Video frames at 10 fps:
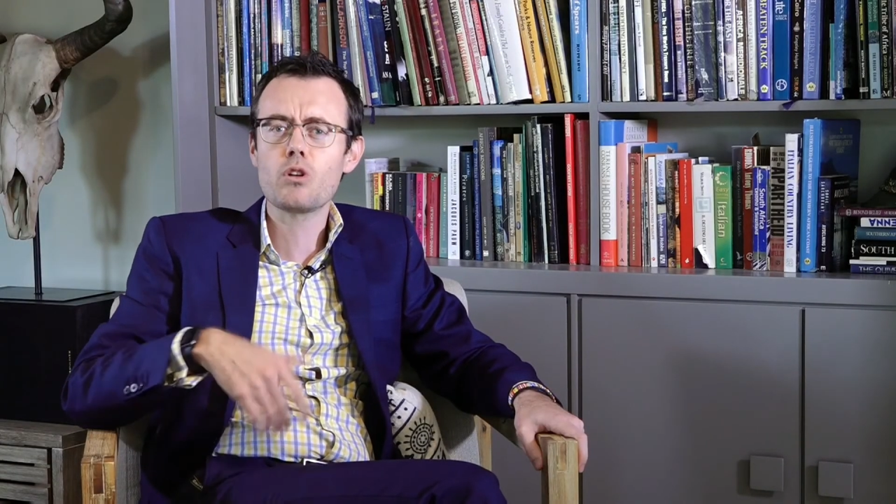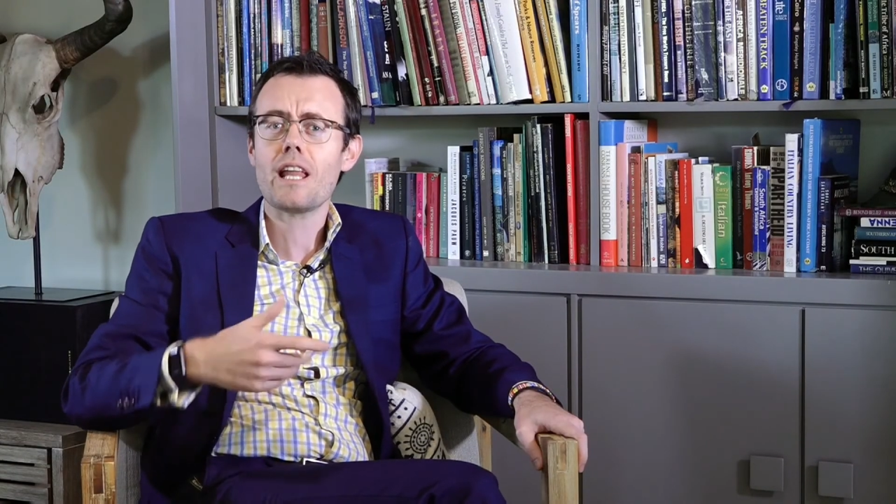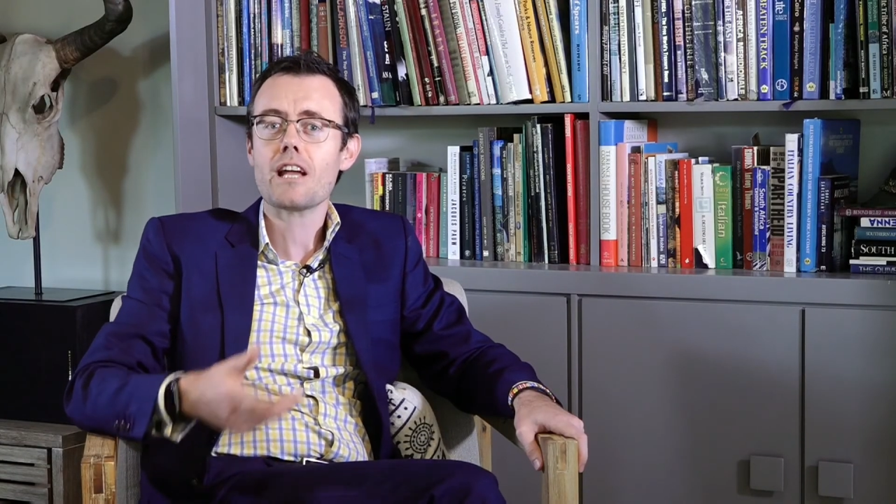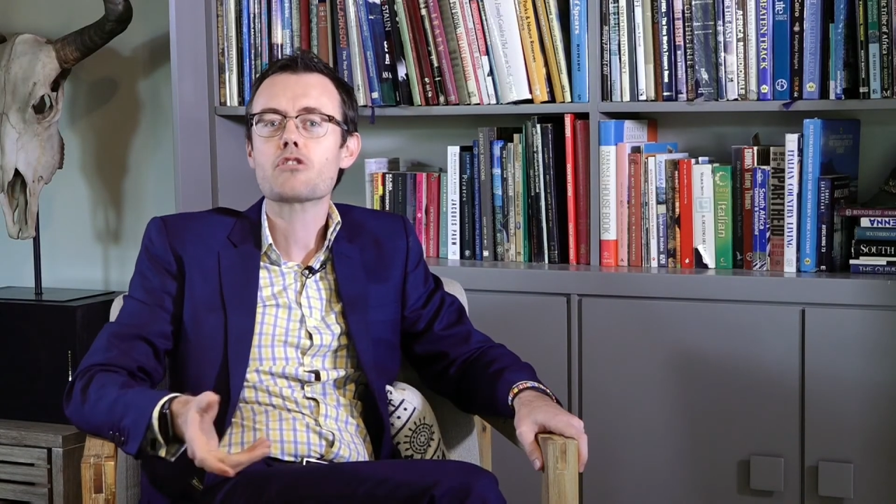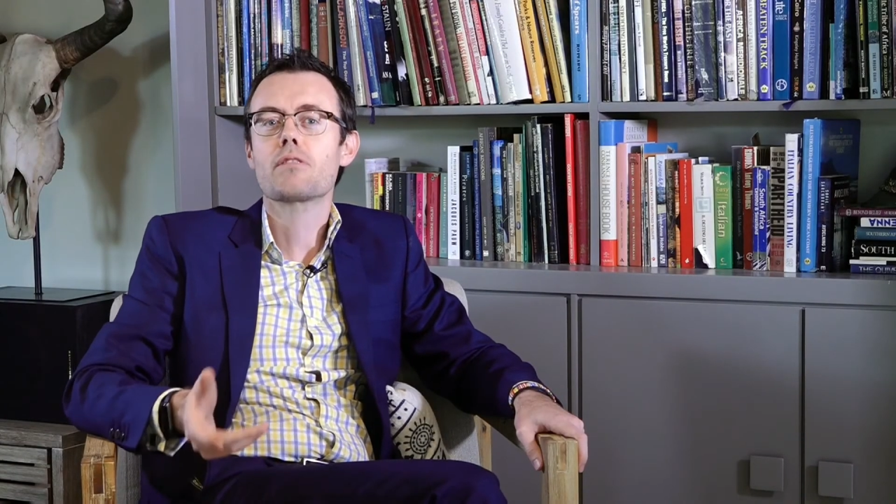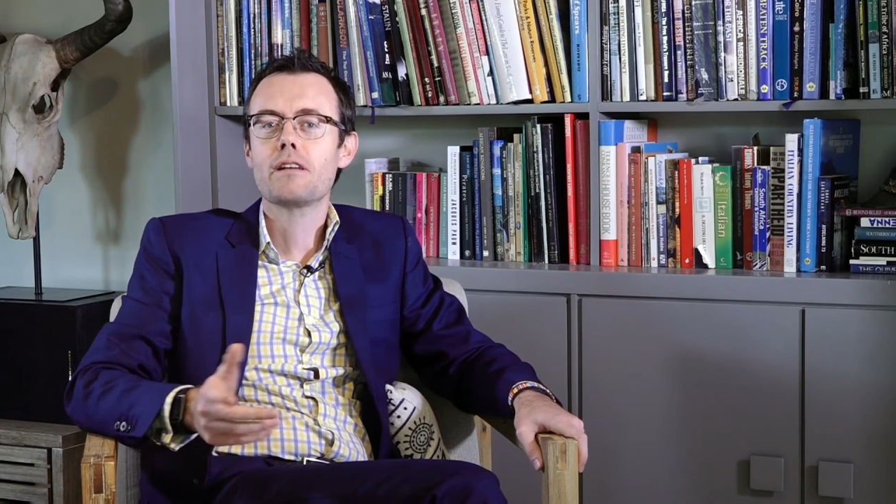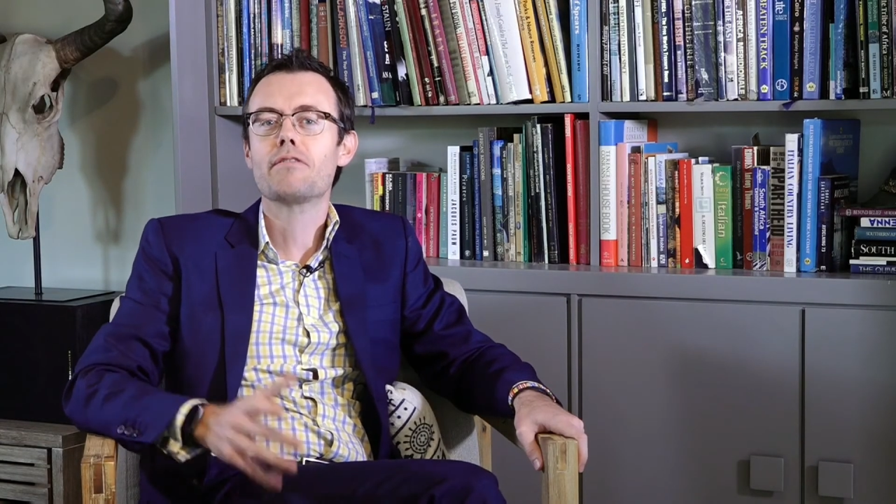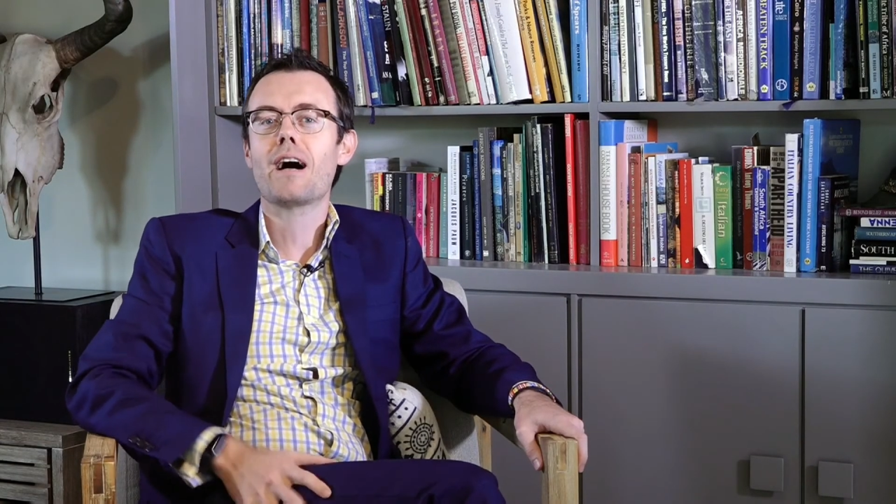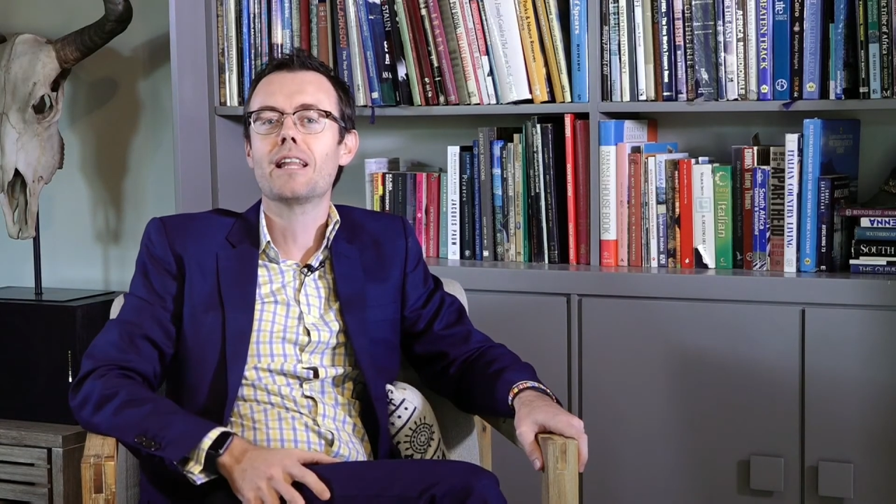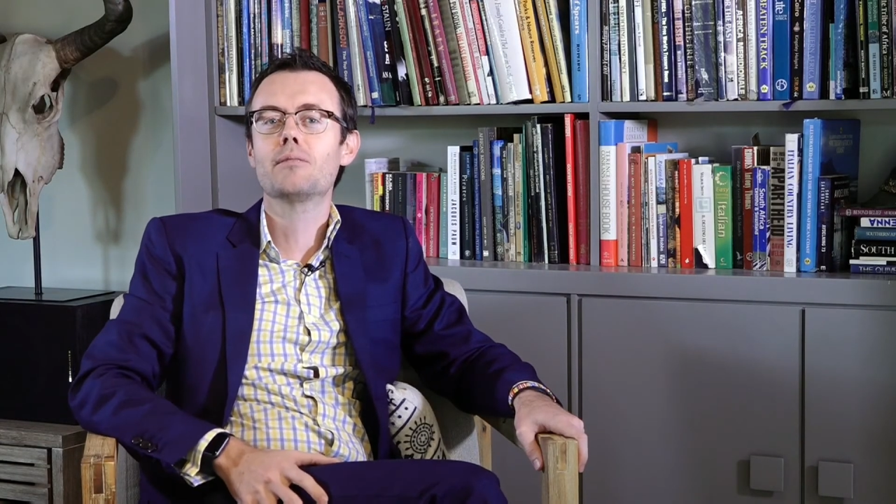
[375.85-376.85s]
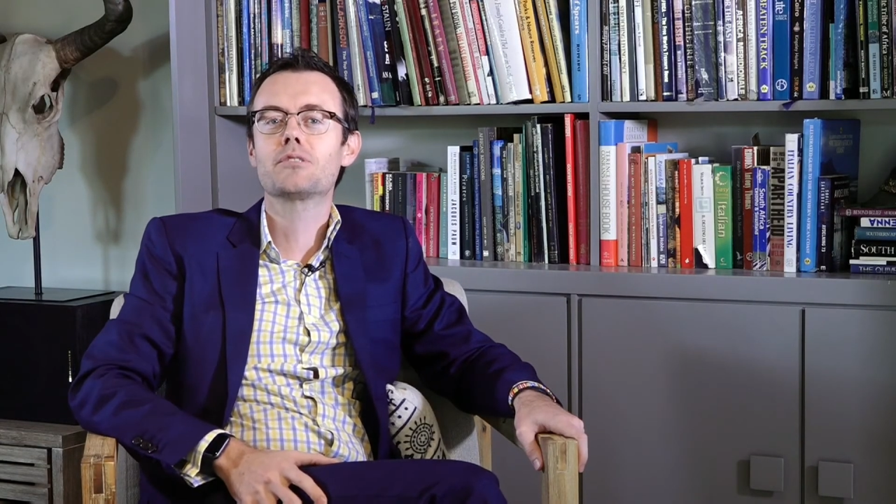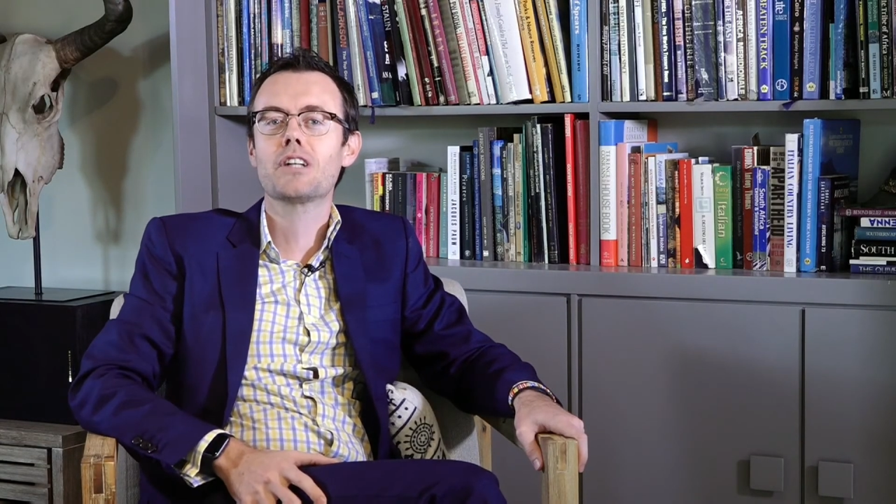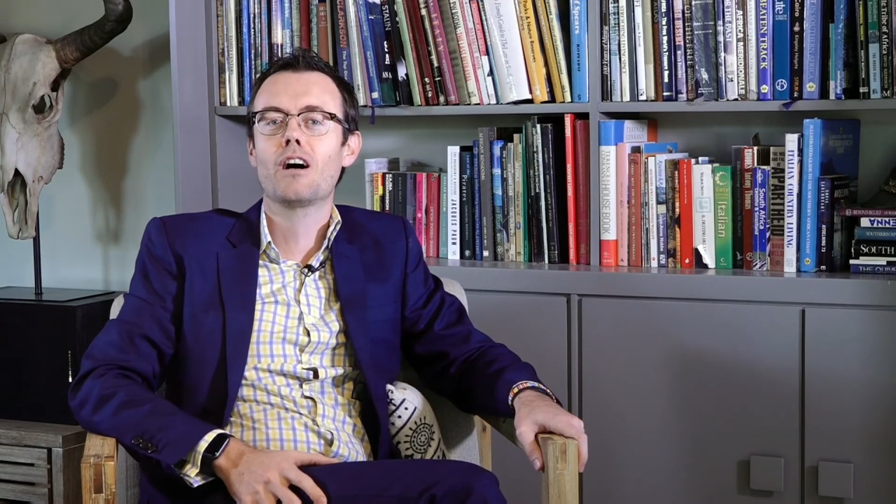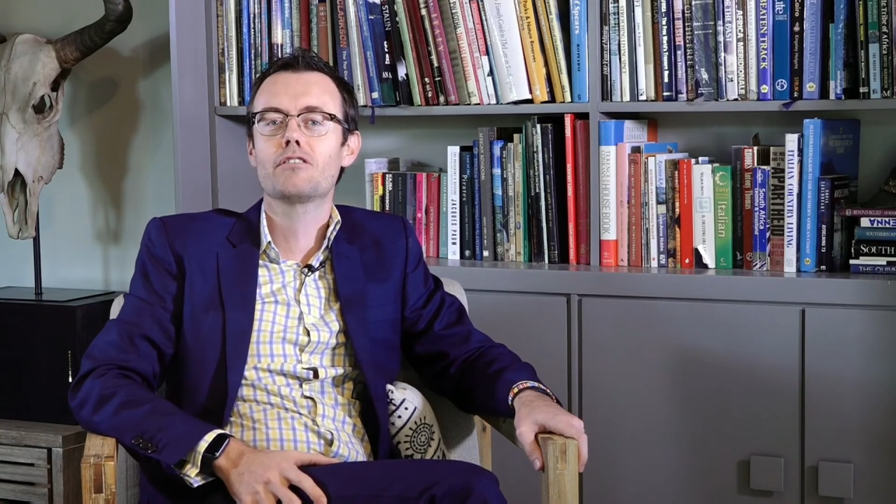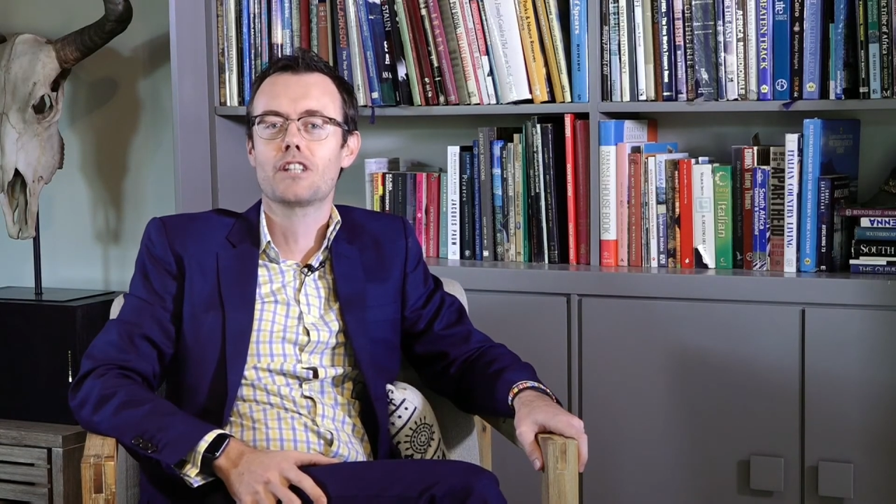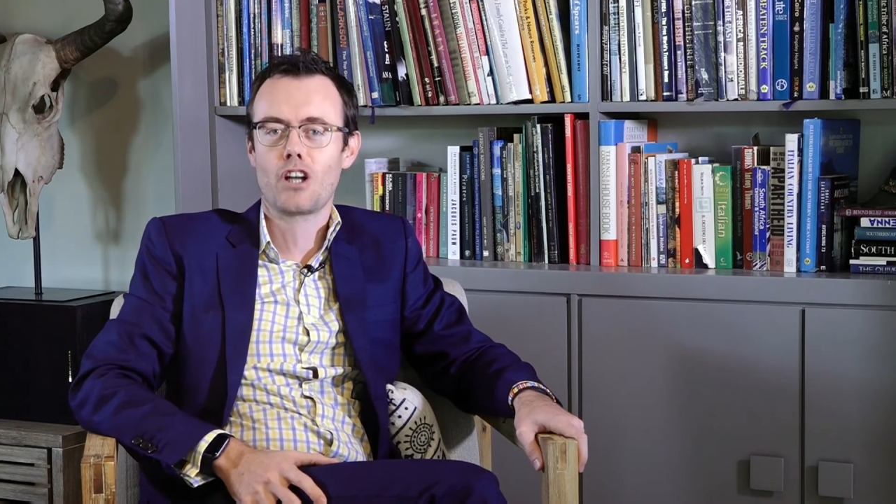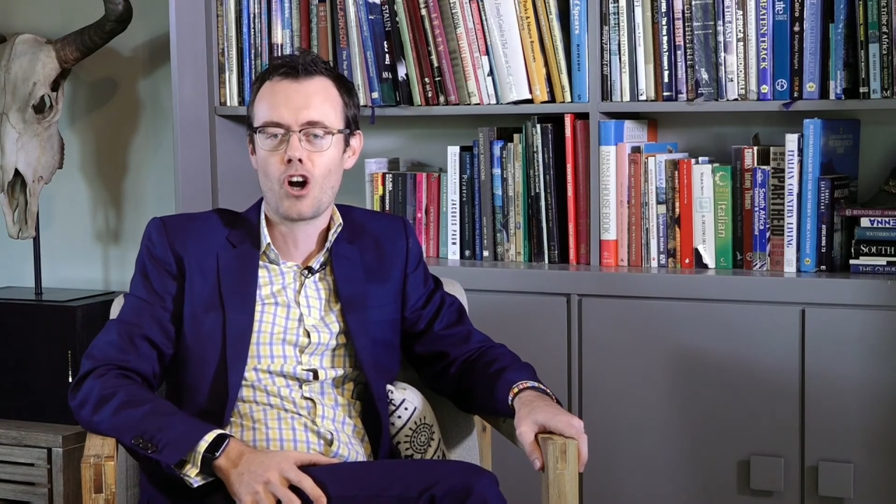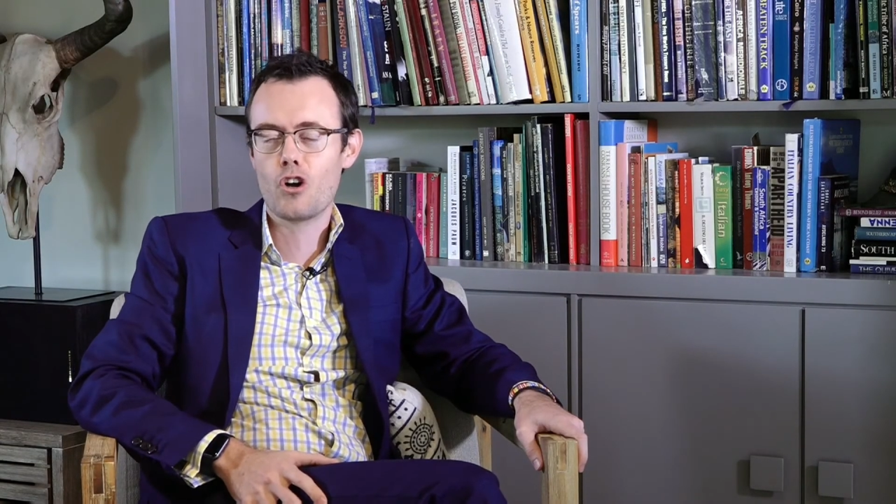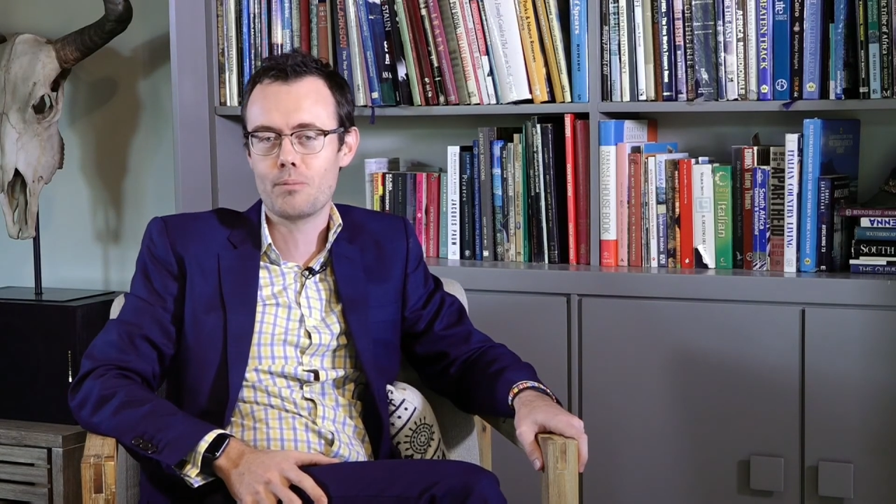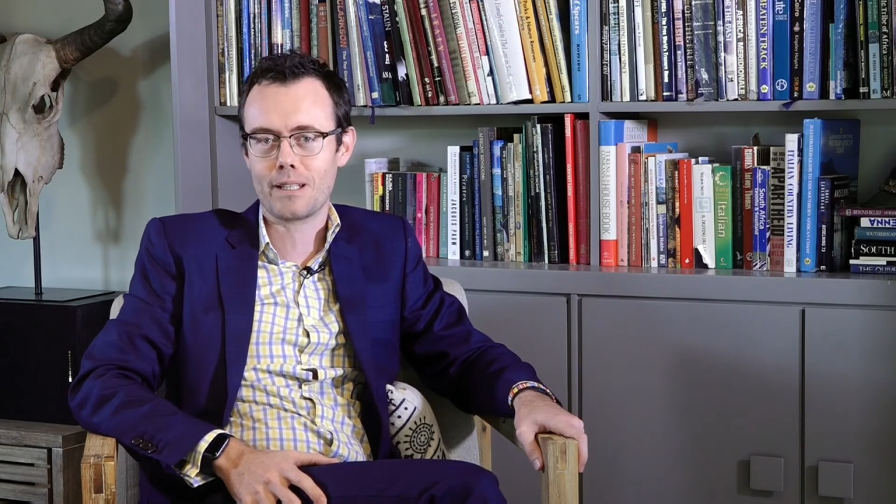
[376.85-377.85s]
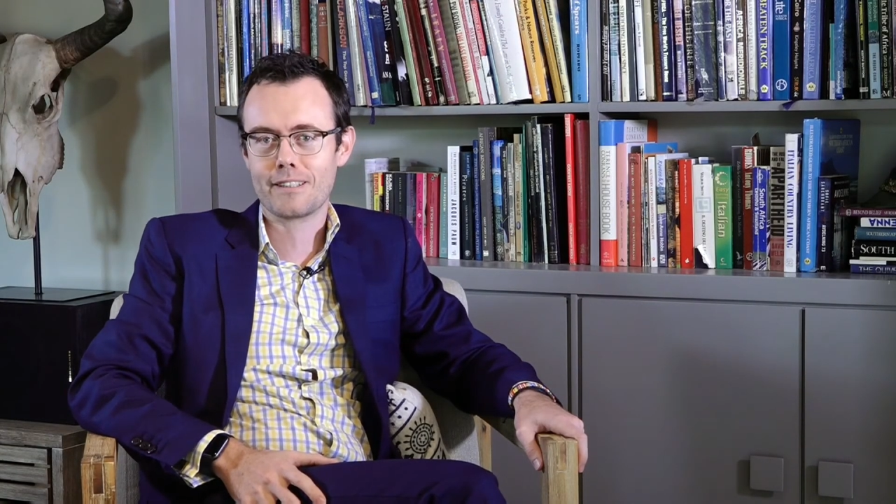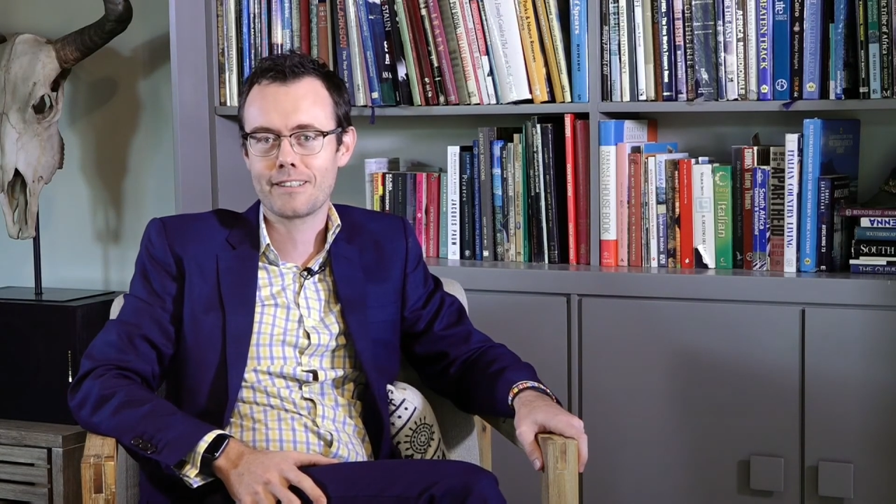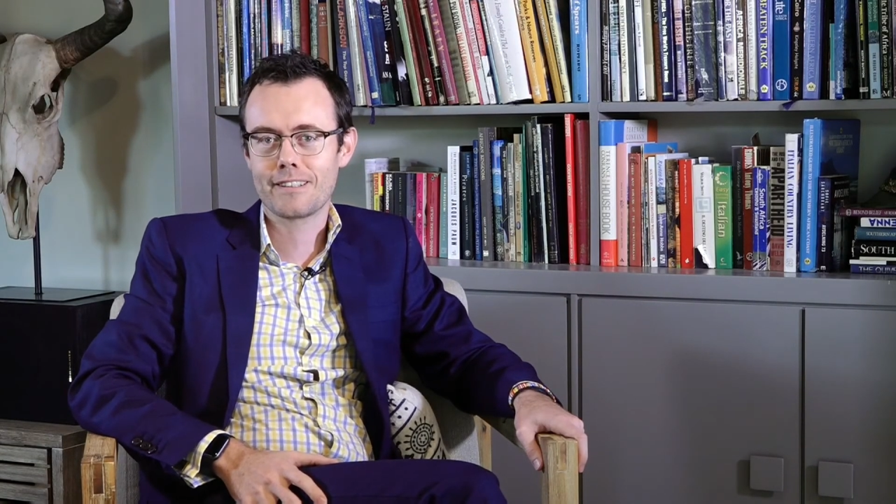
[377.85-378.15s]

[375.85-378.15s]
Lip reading: naturally find themselves at home in.